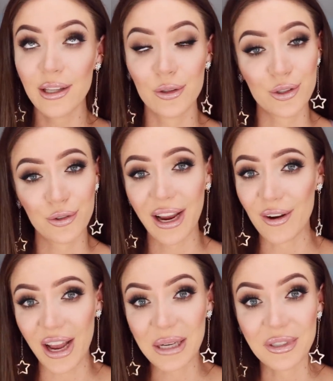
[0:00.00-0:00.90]
looks great
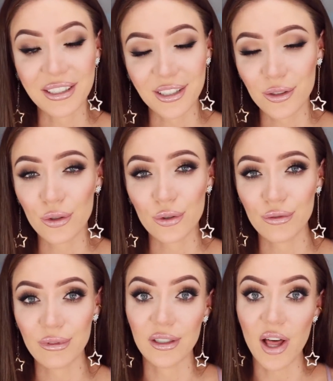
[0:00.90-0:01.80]
on camera, it doesn't look good
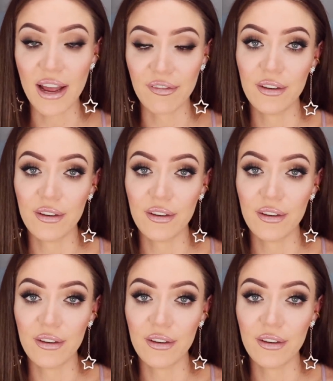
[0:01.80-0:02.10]
in real life.